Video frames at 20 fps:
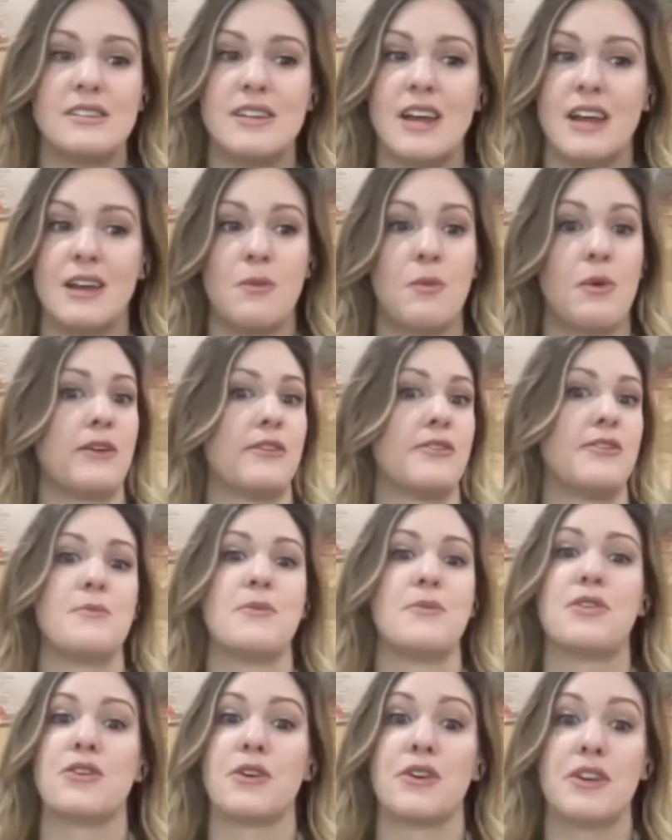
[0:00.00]
anywhere from
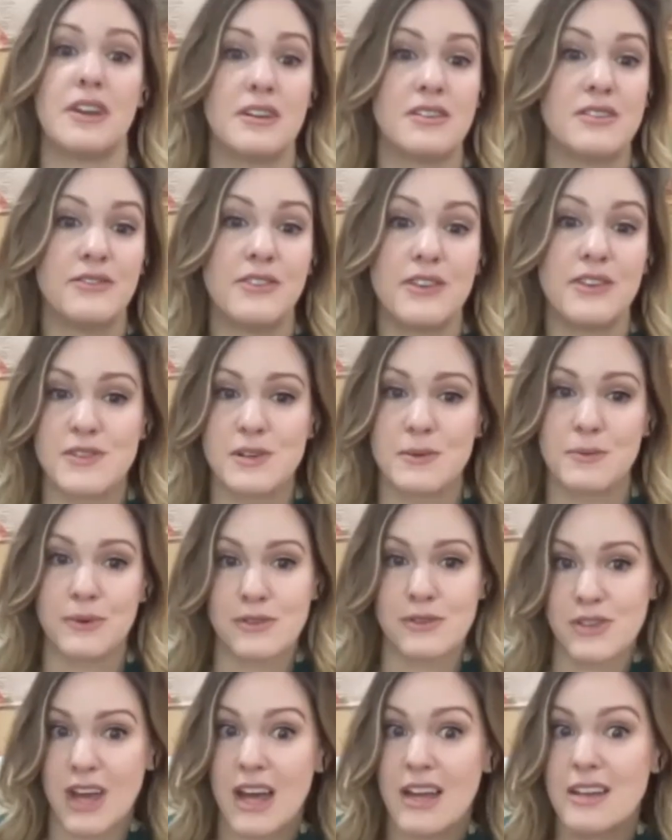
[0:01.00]
30 to 50%,
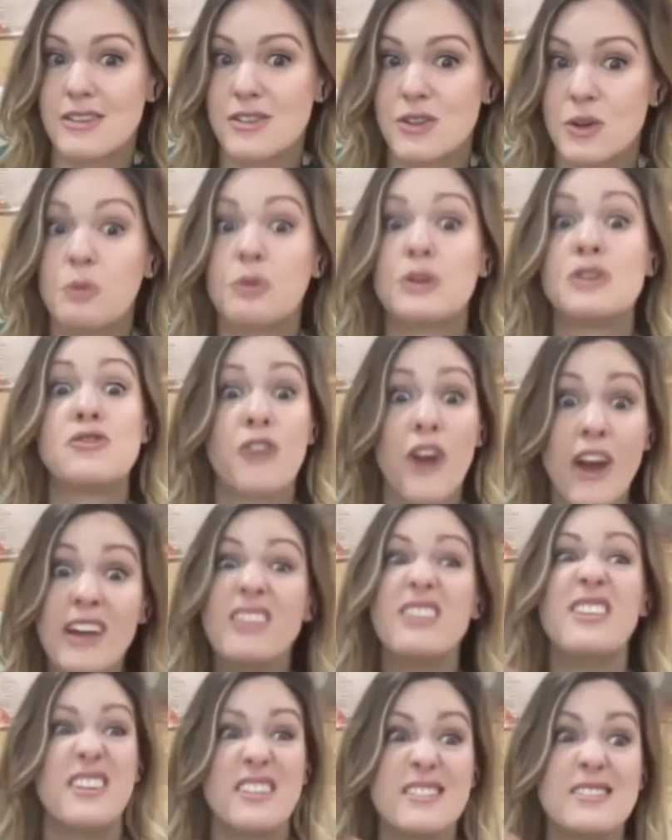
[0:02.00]
which
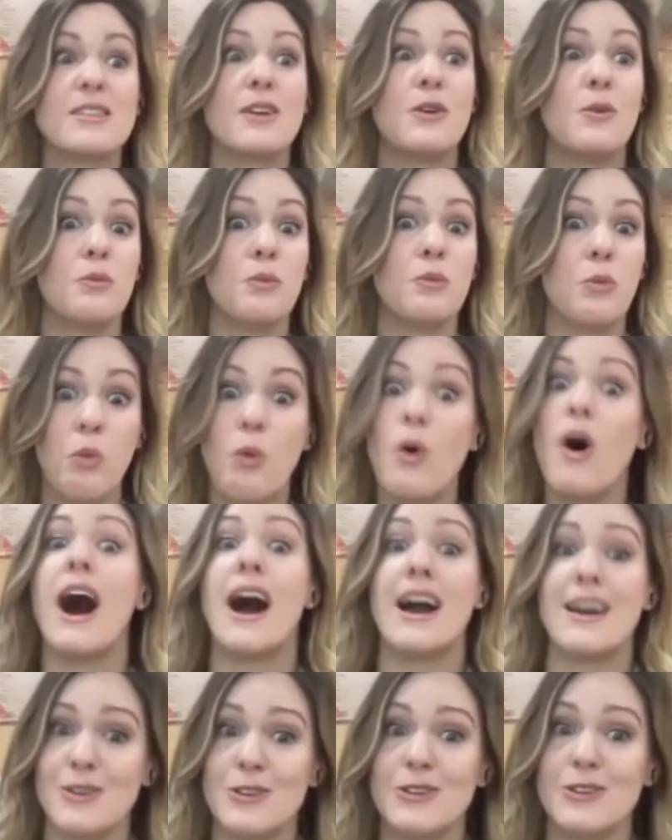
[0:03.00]
frankly is
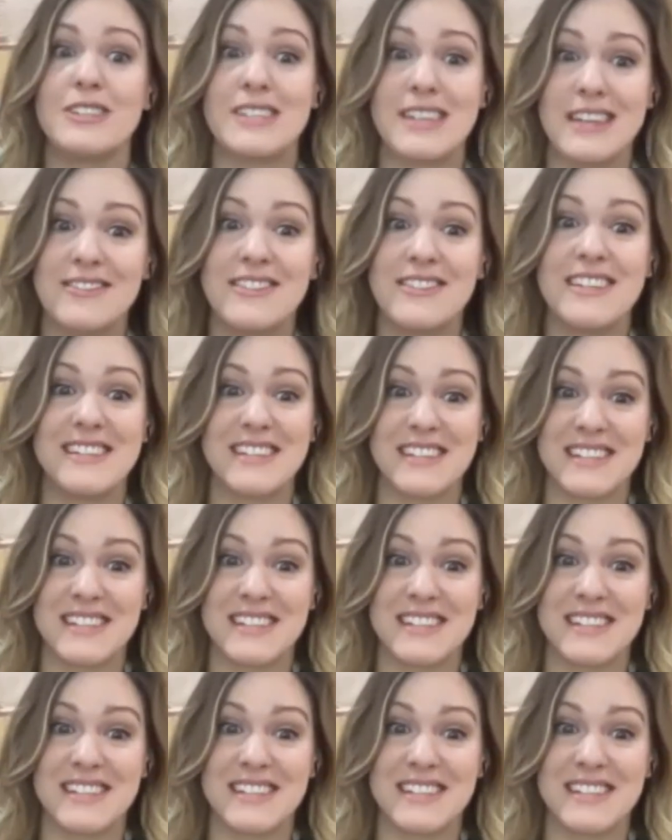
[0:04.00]
wild, even to